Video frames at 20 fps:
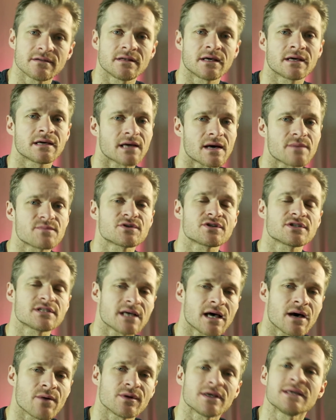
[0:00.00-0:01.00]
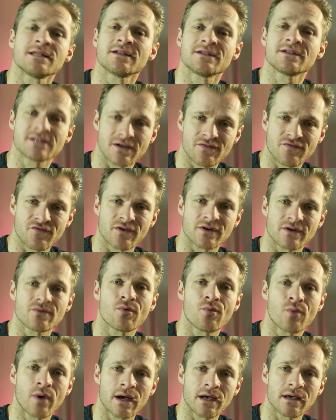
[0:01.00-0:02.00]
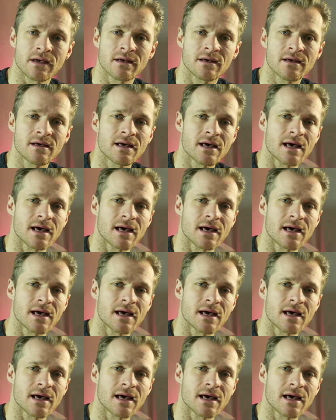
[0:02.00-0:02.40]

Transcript: They capture sound in a different way.